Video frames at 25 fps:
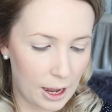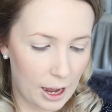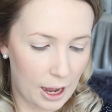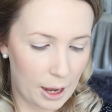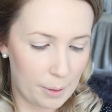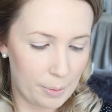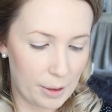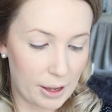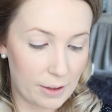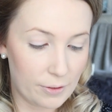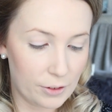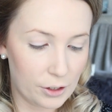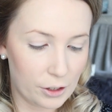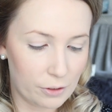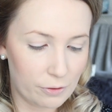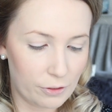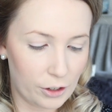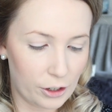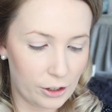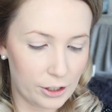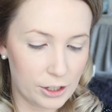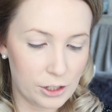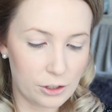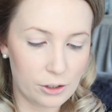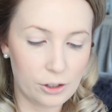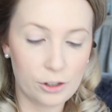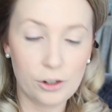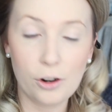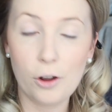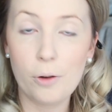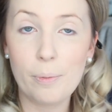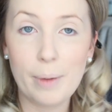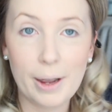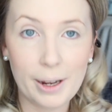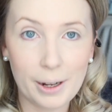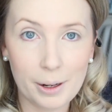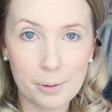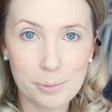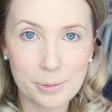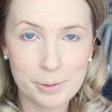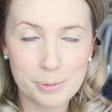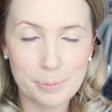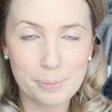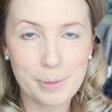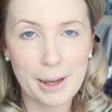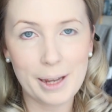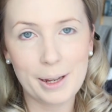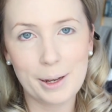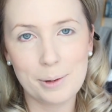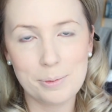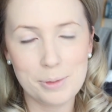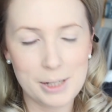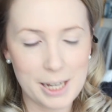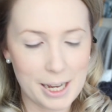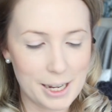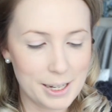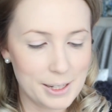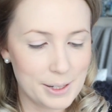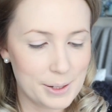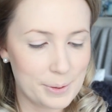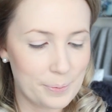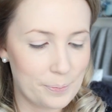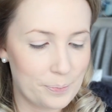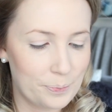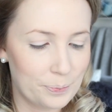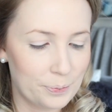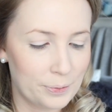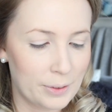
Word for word: um, even on very sort of no makeup makeup days.